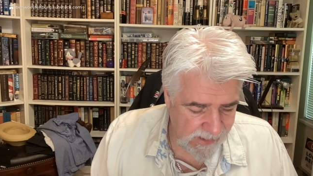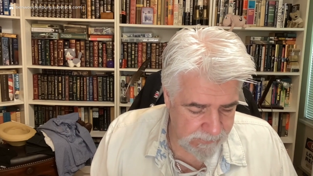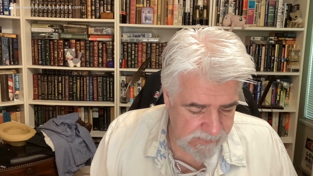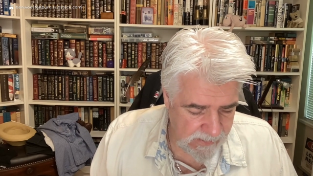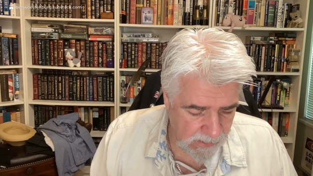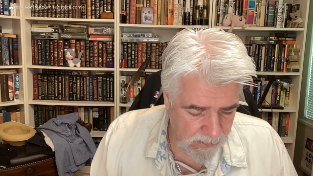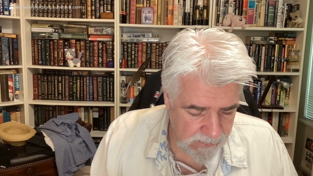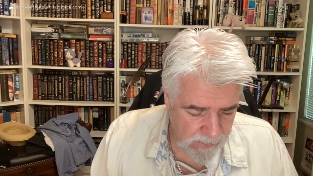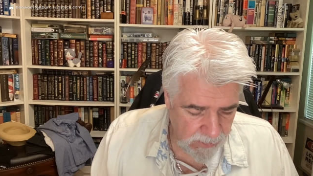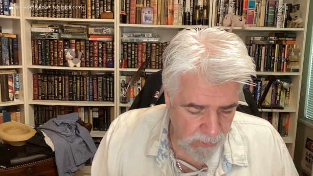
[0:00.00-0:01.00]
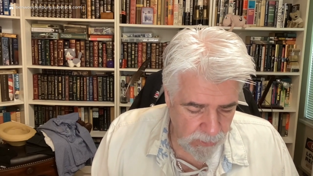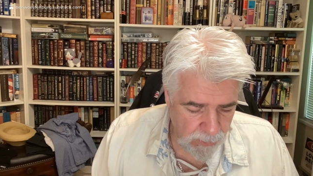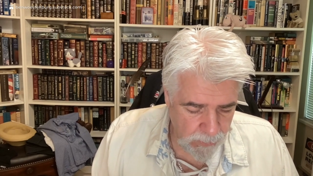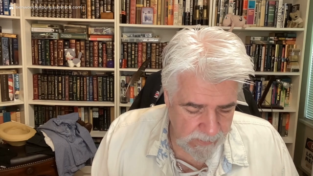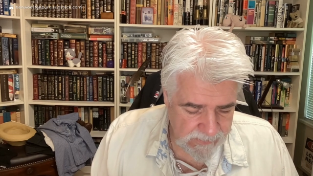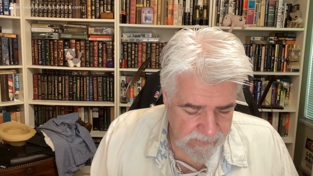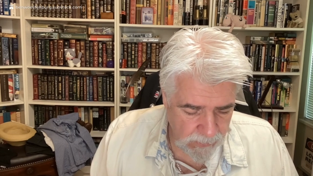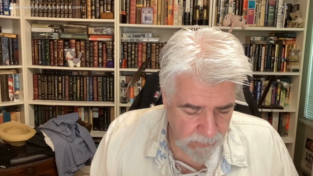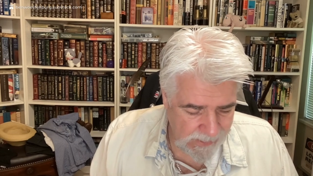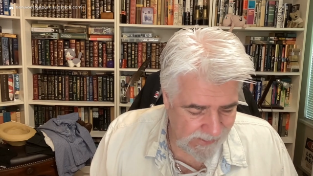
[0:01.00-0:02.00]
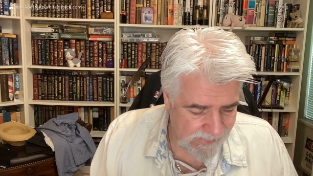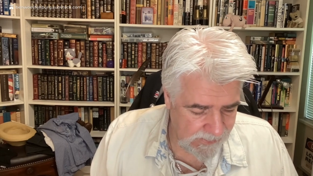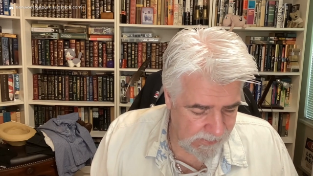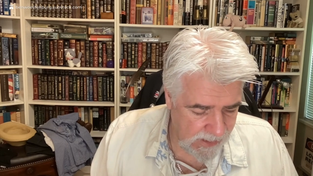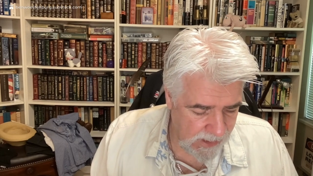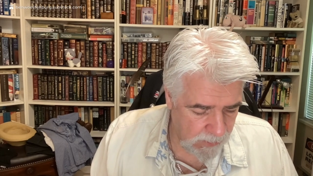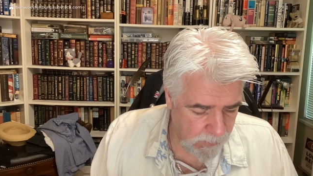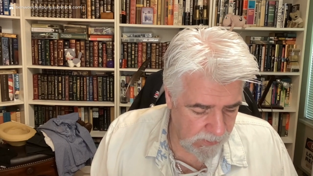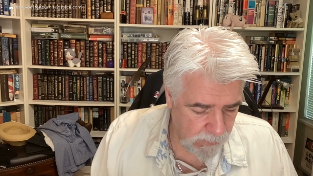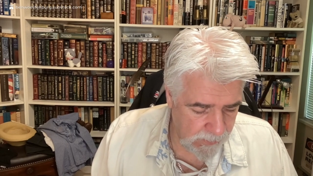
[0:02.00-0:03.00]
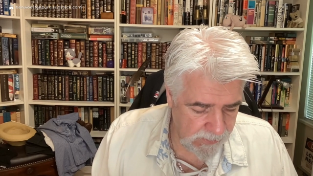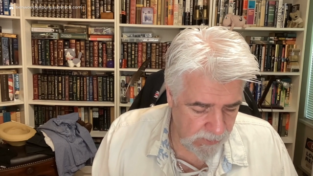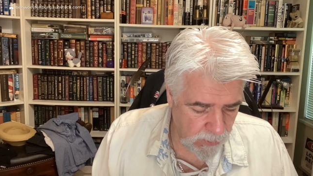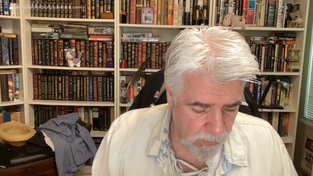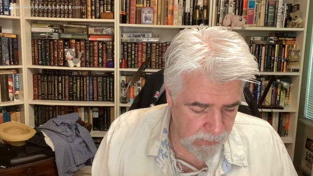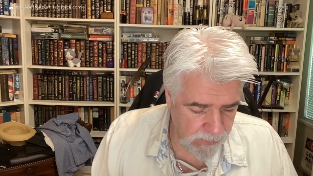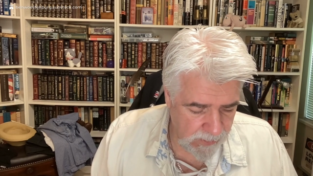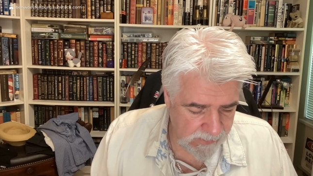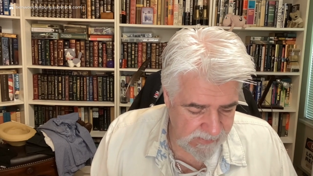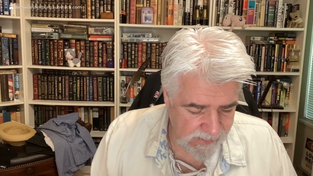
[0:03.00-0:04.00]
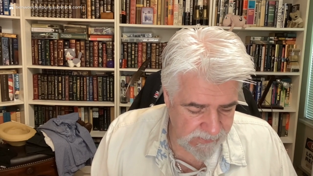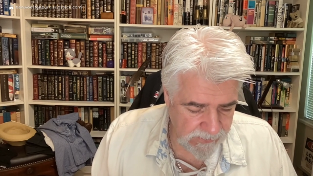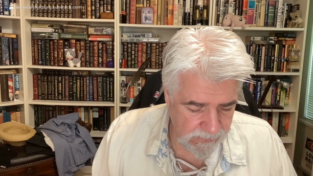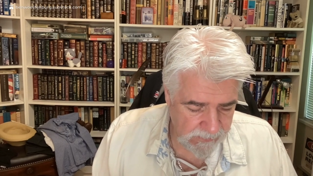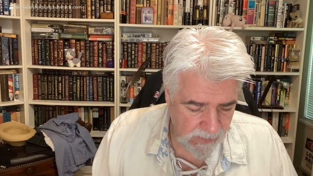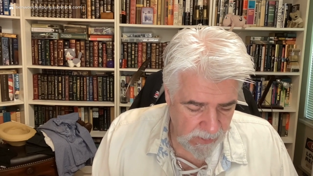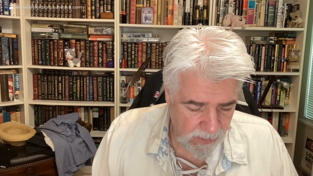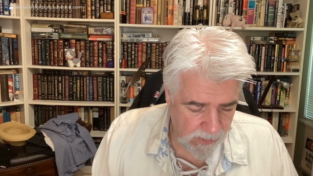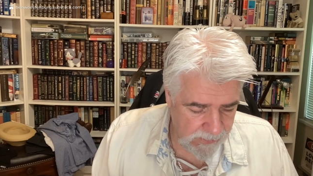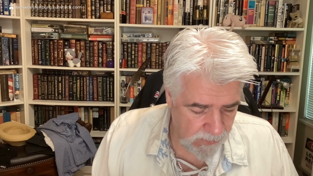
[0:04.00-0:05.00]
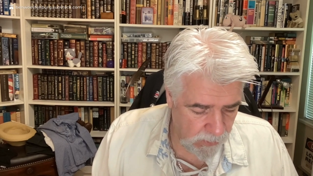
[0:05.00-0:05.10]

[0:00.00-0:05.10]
Absalom, who was so light and gay, went with a censer on the